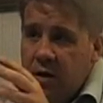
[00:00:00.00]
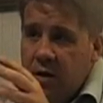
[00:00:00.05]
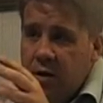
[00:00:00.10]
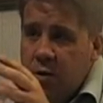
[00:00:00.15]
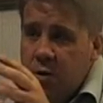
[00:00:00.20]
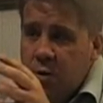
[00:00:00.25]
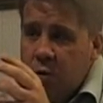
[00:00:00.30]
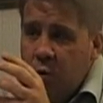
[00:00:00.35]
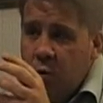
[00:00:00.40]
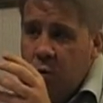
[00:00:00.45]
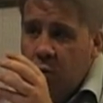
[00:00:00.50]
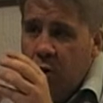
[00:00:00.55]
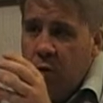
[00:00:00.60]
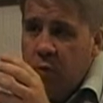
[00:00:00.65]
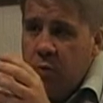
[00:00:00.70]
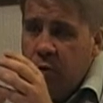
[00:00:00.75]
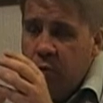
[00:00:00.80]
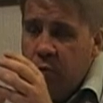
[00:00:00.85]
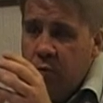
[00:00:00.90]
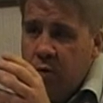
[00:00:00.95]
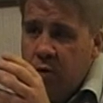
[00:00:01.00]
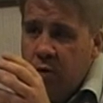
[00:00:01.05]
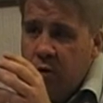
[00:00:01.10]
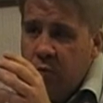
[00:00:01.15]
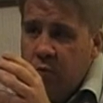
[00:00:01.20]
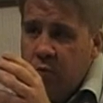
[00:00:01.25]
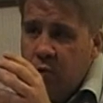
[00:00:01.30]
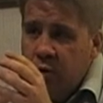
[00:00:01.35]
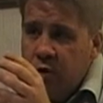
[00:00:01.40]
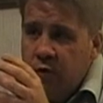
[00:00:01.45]
So
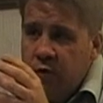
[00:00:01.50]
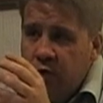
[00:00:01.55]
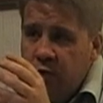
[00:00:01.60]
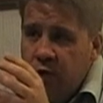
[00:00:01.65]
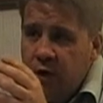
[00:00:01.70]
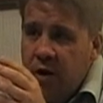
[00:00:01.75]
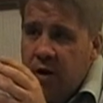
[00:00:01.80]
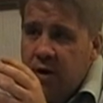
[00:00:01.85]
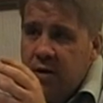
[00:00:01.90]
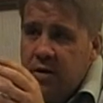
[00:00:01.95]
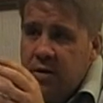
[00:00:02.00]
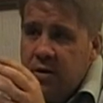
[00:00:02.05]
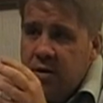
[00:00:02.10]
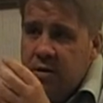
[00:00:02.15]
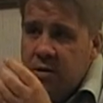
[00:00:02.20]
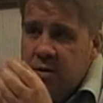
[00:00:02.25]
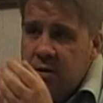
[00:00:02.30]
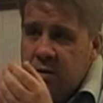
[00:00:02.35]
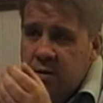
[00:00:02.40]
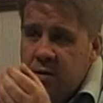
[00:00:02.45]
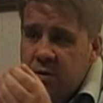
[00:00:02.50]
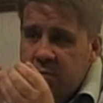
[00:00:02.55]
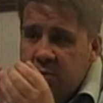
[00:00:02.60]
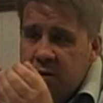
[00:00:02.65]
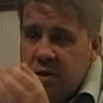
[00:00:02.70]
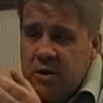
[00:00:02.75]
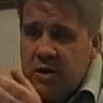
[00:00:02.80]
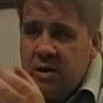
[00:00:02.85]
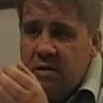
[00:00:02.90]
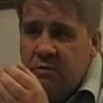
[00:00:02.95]
what you find is the
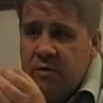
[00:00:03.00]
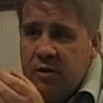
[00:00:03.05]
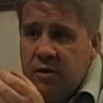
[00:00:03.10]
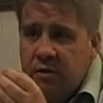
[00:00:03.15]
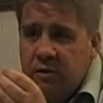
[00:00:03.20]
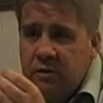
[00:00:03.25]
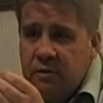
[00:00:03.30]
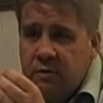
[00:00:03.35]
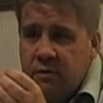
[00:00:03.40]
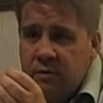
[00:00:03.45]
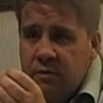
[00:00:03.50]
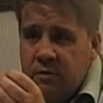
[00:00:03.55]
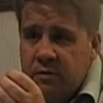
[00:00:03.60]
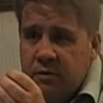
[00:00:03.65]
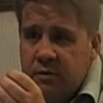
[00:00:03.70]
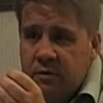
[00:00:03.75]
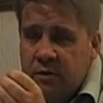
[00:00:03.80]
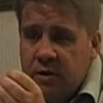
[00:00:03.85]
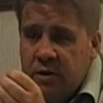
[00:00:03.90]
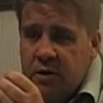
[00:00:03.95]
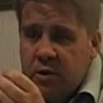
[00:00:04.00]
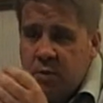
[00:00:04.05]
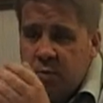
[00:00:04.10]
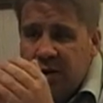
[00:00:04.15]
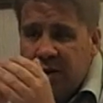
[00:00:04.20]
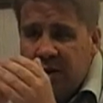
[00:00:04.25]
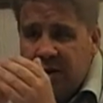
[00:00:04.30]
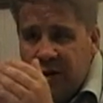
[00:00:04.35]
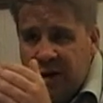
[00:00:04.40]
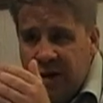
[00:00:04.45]
material that has
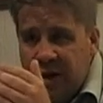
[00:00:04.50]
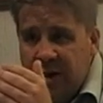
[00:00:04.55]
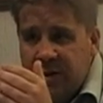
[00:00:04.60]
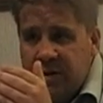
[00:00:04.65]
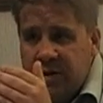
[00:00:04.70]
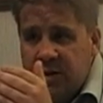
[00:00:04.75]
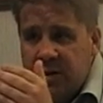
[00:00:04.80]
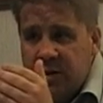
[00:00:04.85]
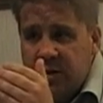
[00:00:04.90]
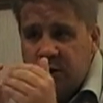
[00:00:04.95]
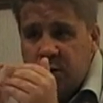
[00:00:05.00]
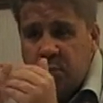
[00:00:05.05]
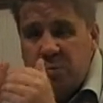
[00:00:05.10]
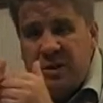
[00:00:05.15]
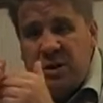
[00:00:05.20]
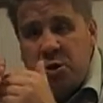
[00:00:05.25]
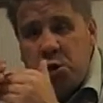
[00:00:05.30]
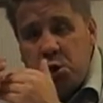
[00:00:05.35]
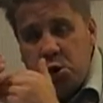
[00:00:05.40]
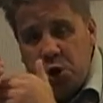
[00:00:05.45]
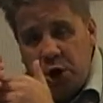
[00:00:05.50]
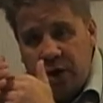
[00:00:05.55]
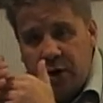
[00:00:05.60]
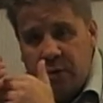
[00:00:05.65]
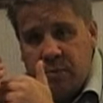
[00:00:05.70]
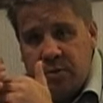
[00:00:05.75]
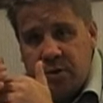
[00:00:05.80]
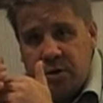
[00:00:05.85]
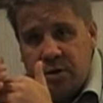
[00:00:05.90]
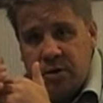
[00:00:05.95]
been collected has been
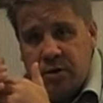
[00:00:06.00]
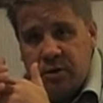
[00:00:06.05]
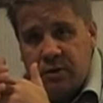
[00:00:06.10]
shaped.